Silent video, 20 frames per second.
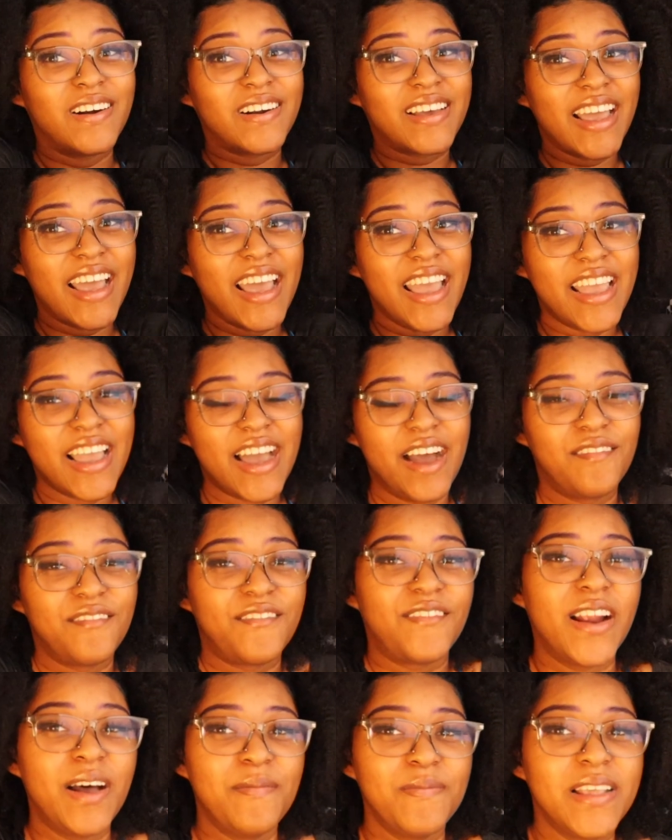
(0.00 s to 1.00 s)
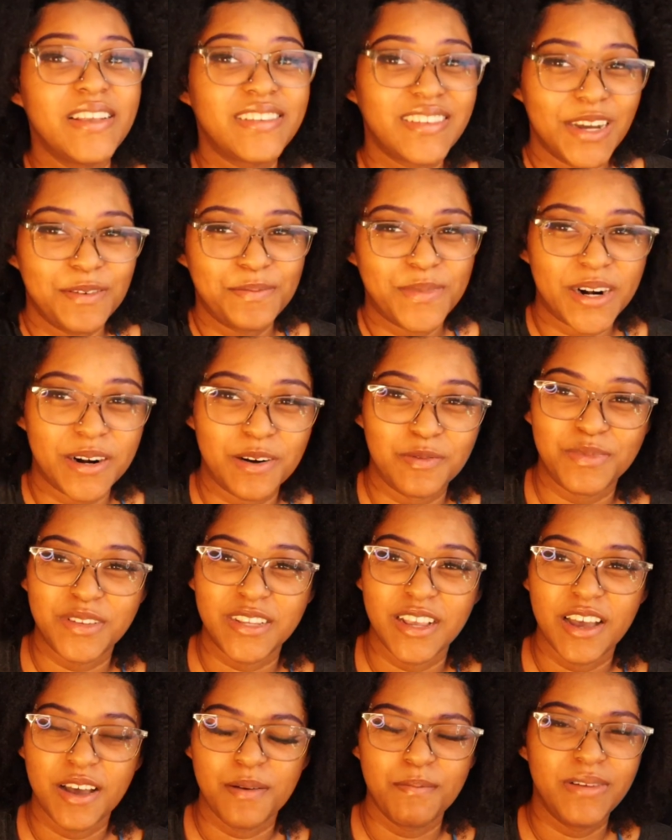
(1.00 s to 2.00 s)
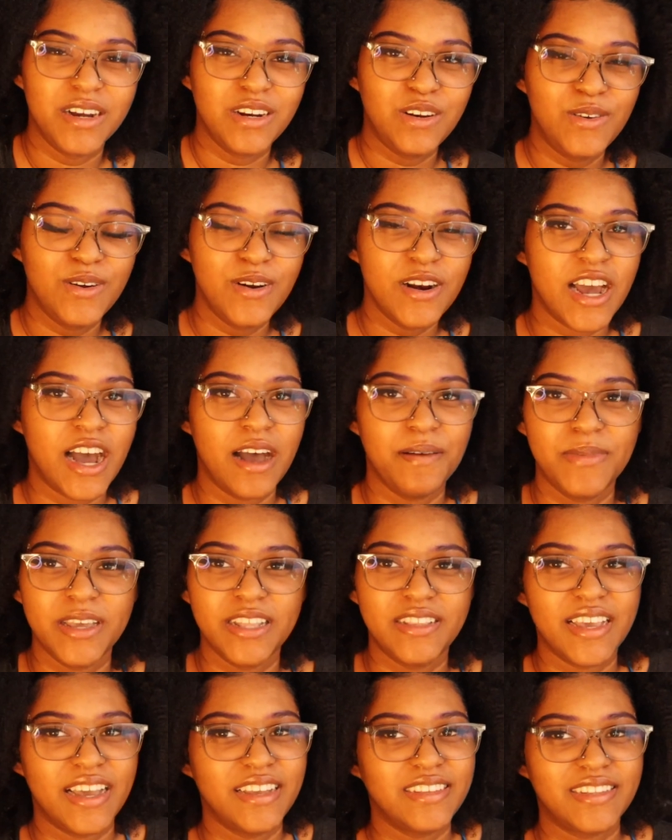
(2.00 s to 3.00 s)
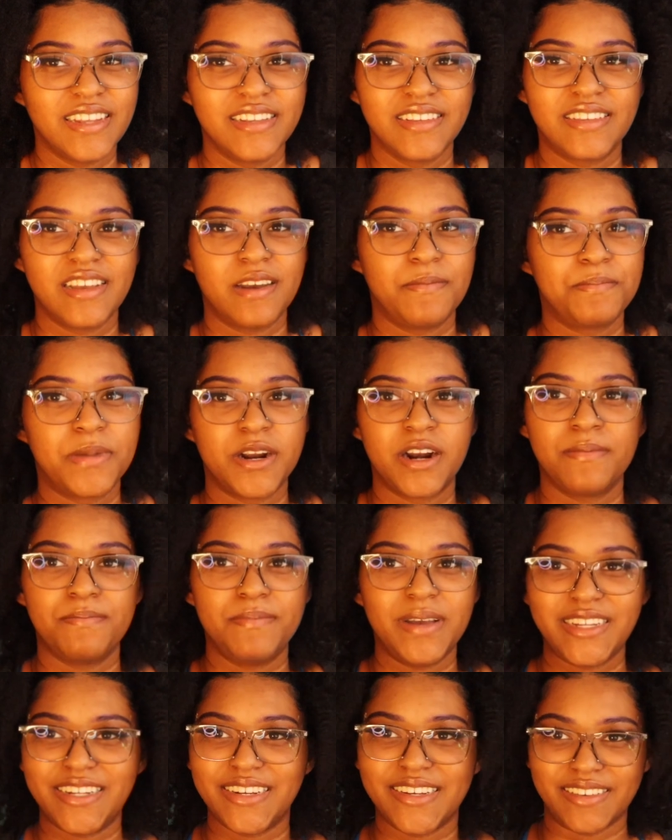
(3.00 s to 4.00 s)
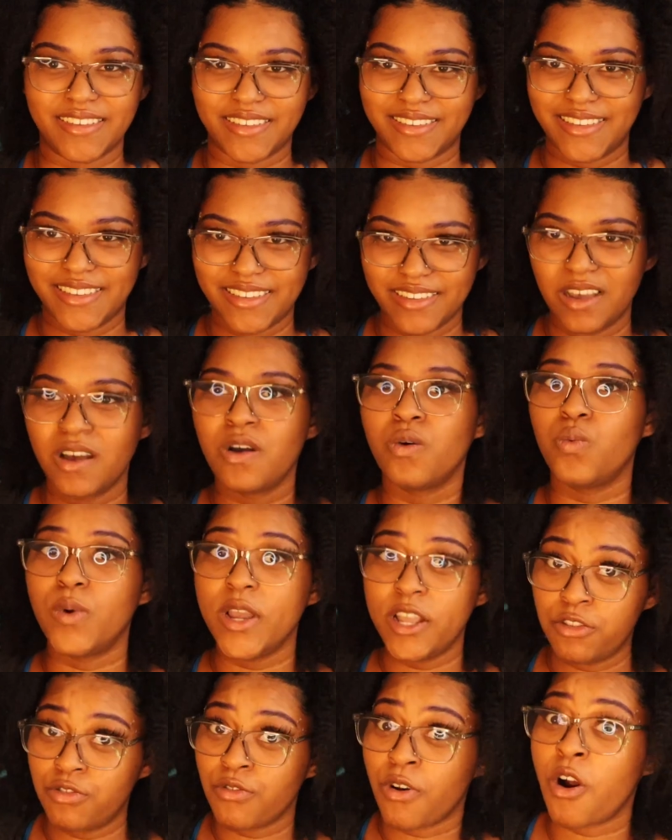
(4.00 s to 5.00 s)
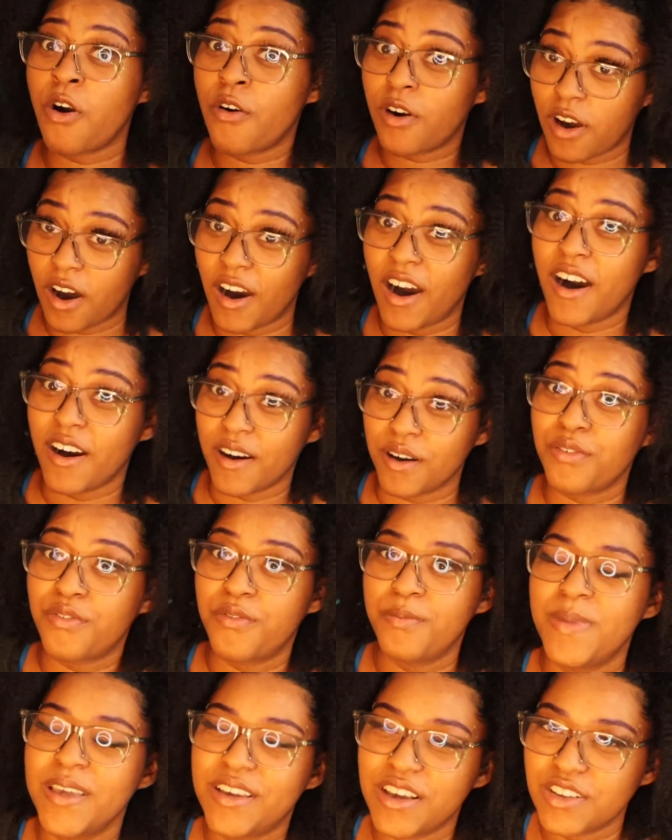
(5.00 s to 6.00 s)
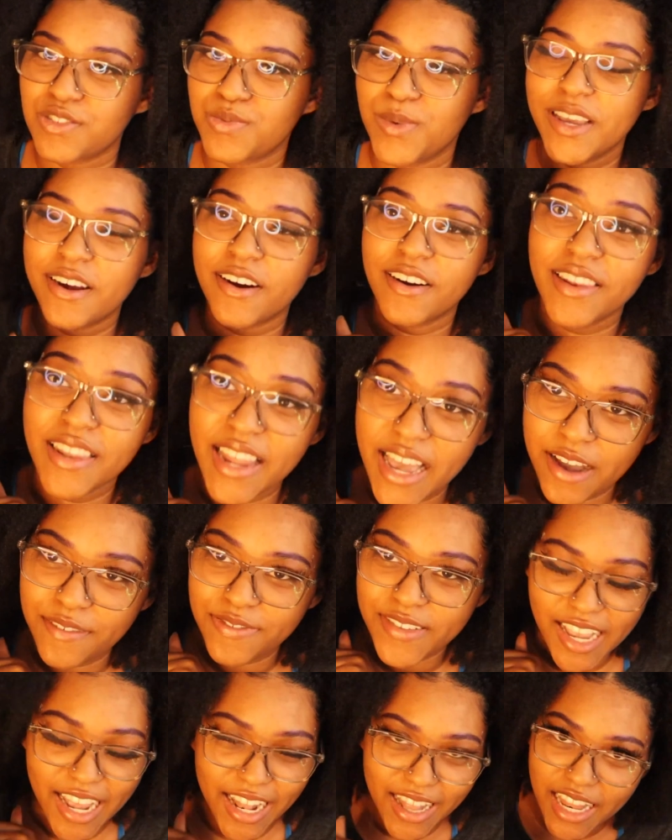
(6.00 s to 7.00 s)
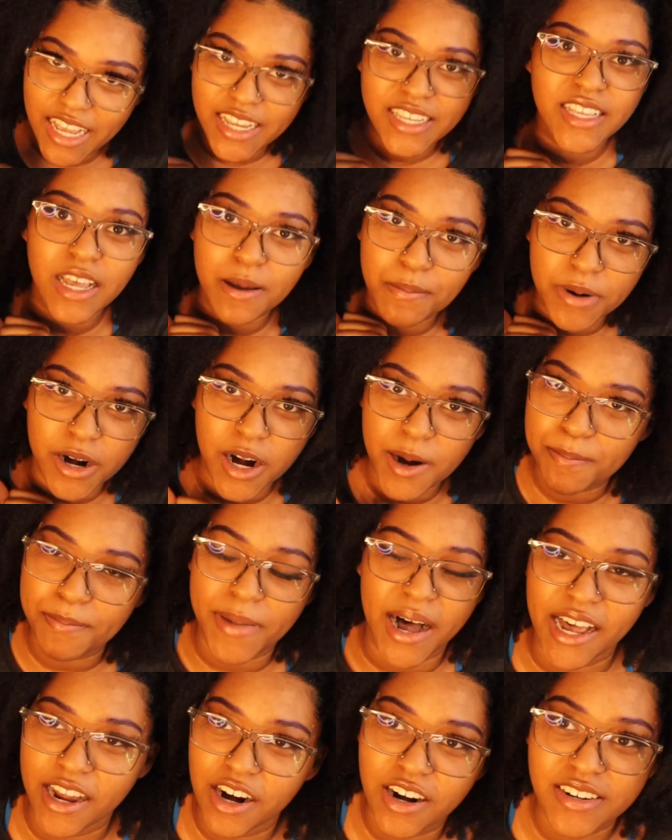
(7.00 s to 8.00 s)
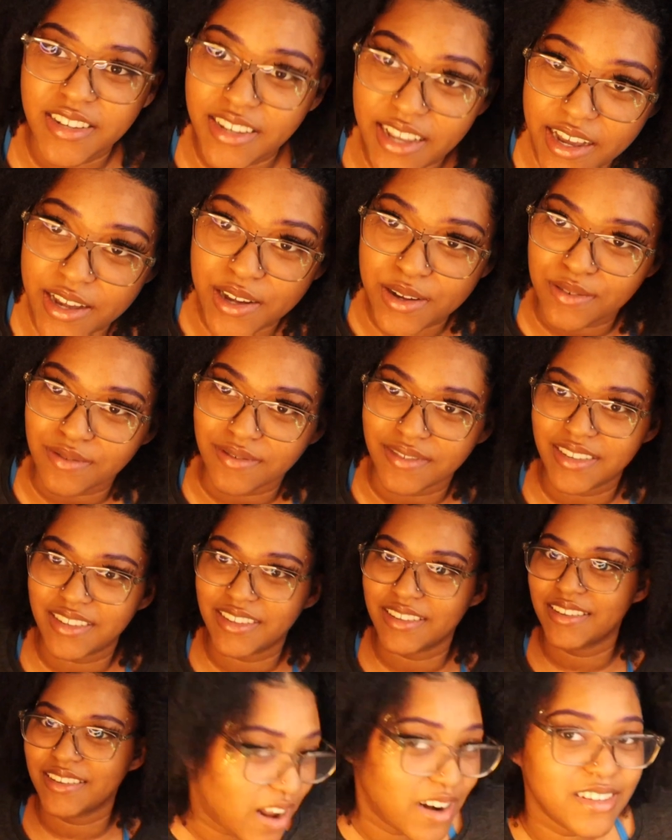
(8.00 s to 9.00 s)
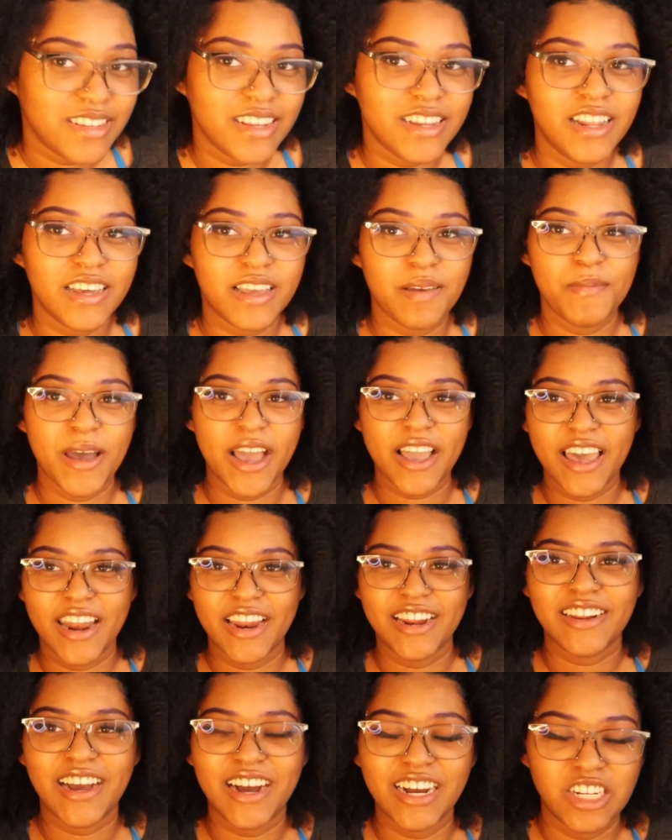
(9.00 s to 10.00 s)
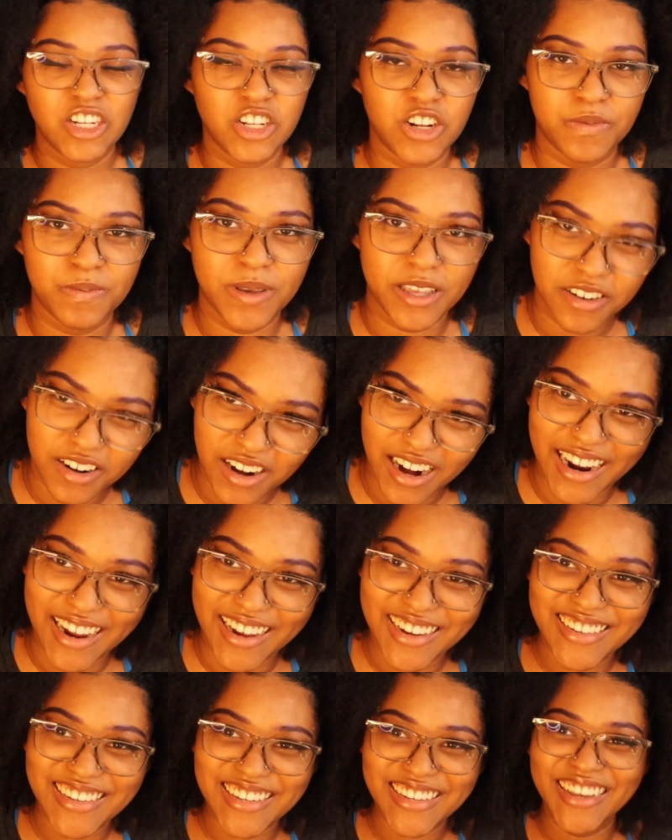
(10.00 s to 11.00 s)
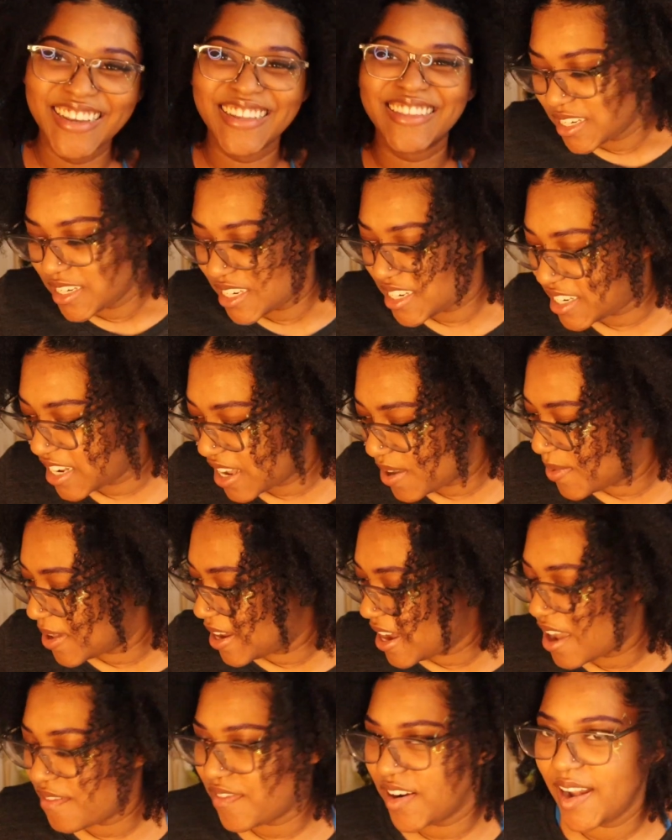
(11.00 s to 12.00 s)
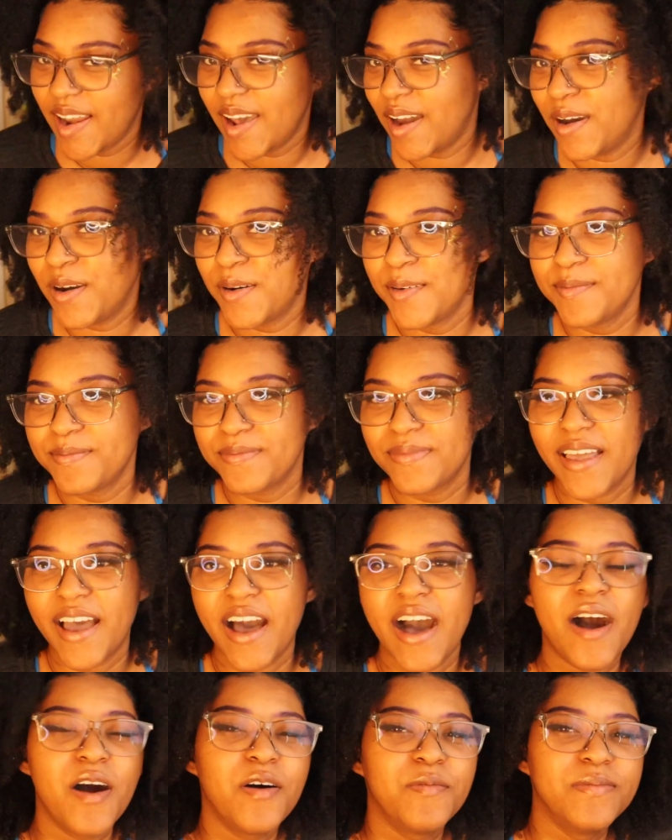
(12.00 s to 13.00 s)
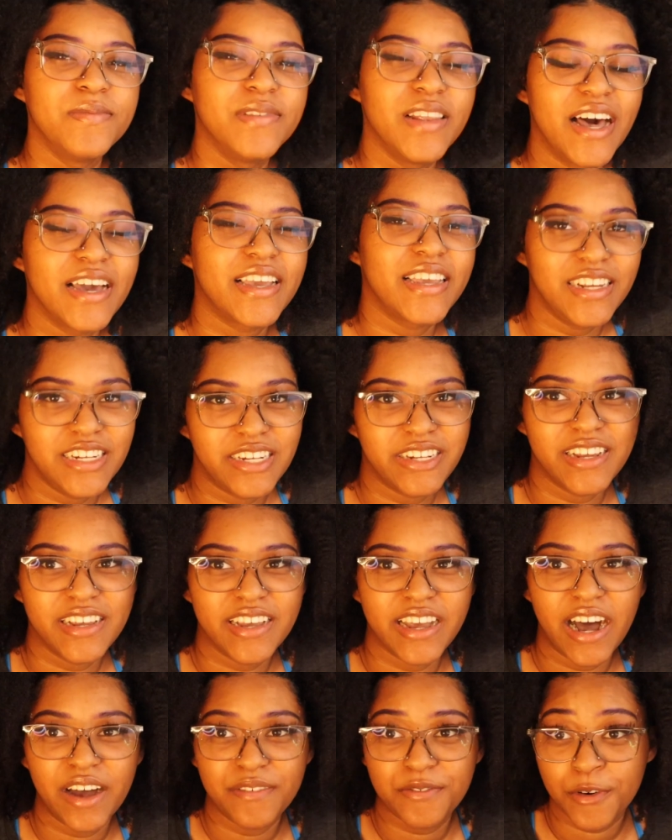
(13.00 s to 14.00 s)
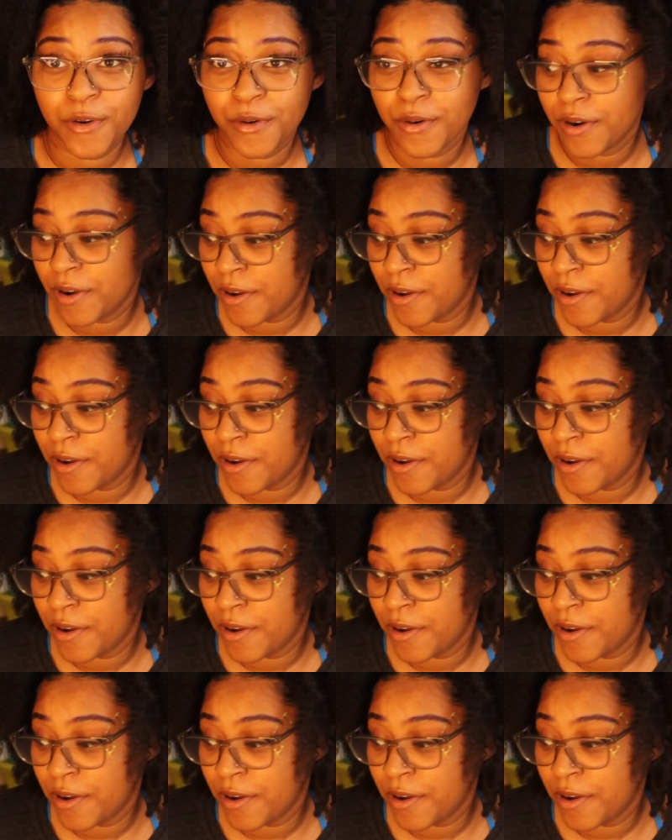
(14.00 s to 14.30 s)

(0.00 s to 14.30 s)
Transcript: Okay? I'm from the suburbs. But do not be testing suburb bitches. We throwed off because we are left in the suburb by ourselves honestly, looking back at it, I should have beat her ass. she would never know how lucky she got for